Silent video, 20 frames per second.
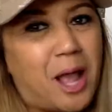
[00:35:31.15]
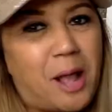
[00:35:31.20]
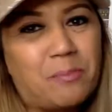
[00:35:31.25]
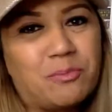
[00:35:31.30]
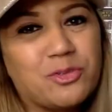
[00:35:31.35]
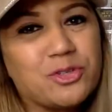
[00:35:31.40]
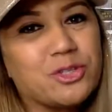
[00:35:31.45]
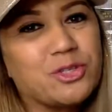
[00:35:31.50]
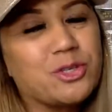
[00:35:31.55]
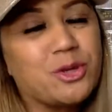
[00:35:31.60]
I'm
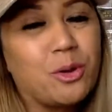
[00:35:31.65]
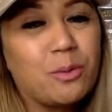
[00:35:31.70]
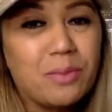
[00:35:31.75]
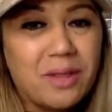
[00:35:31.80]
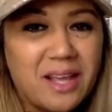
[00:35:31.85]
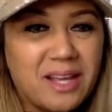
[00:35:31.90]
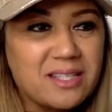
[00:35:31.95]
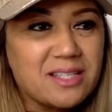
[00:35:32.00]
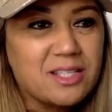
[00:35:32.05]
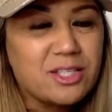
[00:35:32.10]
so
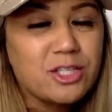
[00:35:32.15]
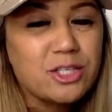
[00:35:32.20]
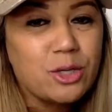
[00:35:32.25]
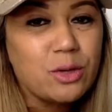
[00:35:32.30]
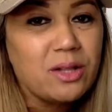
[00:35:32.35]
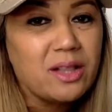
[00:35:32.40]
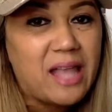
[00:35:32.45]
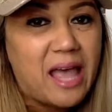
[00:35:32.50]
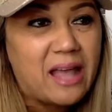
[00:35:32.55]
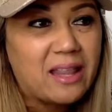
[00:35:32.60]
blessed and so
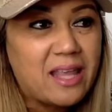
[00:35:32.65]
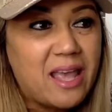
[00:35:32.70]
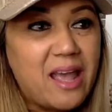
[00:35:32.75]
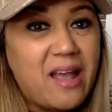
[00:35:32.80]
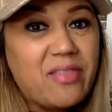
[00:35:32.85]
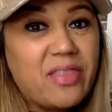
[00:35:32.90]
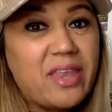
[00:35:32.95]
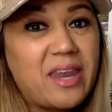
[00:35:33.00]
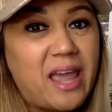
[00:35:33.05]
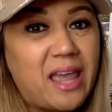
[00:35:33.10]
glad
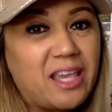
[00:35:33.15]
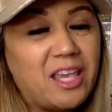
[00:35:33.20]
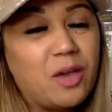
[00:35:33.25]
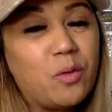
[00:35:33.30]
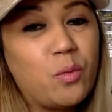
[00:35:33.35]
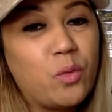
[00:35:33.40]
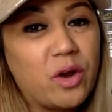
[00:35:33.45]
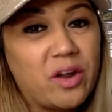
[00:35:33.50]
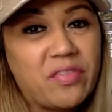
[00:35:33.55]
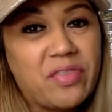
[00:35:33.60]
that I
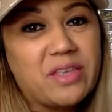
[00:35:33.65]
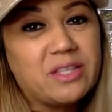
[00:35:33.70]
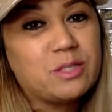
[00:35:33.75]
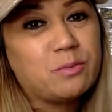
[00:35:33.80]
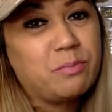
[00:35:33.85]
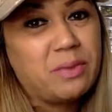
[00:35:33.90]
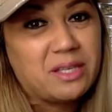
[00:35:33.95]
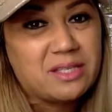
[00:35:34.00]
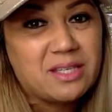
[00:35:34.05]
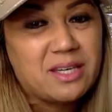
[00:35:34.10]
can work this
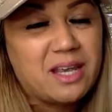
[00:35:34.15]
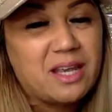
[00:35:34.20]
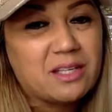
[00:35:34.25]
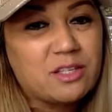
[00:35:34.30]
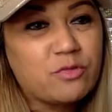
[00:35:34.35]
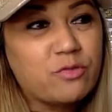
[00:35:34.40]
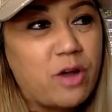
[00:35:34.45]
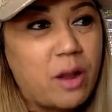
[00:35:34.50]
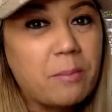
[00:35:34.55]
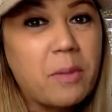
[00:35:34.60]

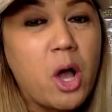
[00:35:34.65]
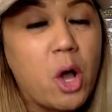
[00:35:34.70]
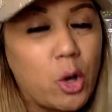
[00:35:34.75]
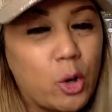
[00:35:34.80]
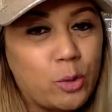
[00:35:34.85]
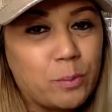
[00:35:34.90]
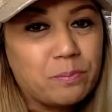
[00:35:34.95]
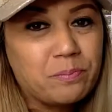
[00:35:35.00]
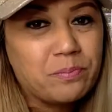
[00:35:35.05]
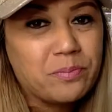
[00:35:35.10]
business from
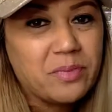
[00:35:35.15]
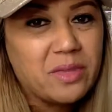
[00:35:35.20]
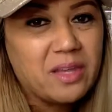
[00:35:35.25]
home